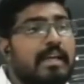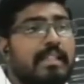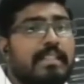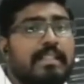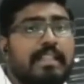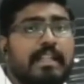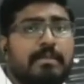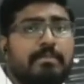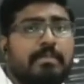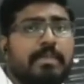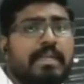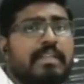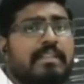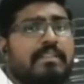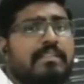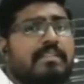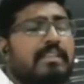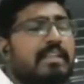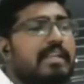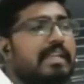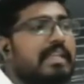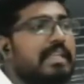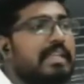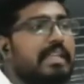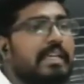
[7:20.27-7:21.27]
That
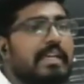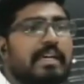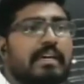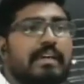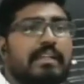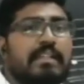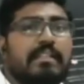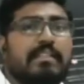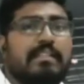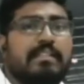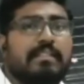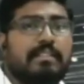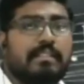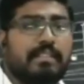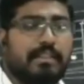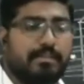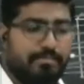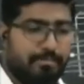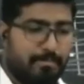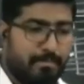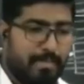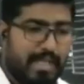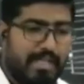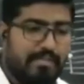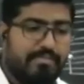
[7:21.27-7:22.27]
means here
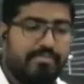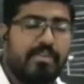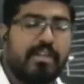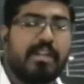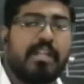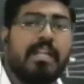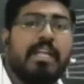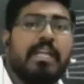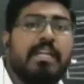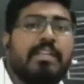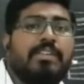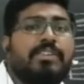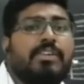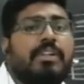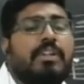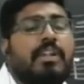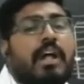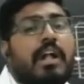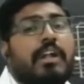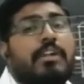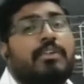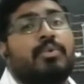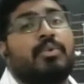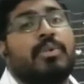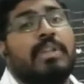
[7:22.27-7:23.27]
the bifurcation
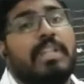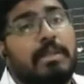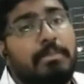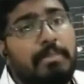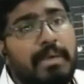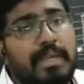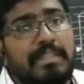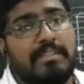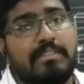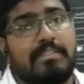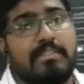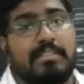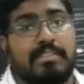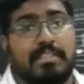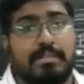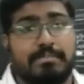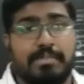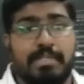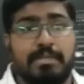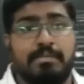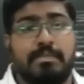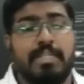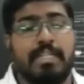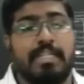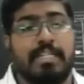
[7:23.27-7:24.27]
not only by the
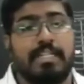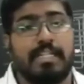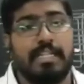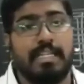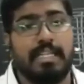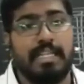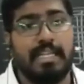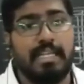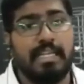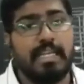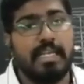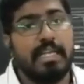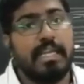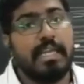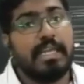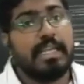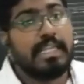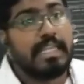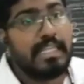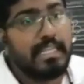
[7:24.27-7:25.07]
susceptibility,